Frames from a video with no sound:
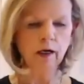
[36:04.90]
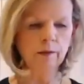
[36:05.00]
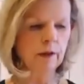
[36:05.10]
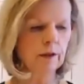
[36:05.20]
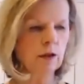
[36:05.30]

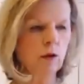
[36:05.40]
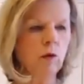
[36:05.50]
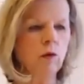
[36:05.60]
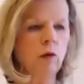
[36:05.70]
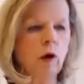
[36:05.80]
So
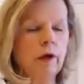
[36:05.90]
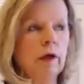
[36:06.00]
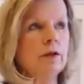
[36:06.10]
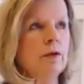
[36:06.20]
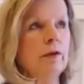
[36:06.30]
what we're
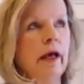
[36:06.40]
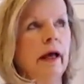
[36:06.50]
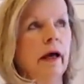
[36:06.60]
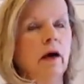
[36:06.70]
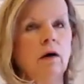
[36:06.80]
going to do
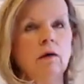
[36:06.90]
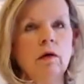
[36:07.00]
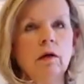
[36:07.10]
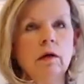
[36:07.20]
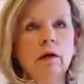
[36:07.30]

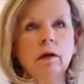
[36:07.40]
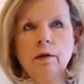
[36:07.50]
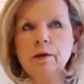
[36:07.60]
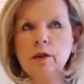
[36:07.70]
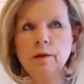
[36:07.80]
now,
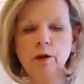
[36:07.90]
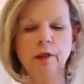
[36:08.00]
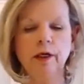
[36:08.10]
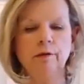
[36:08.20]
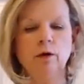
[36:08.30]
how much time do
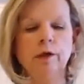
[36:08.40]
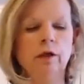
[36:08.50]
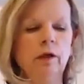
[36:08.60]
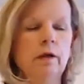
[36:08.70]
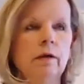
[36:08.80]
we have? Are we good?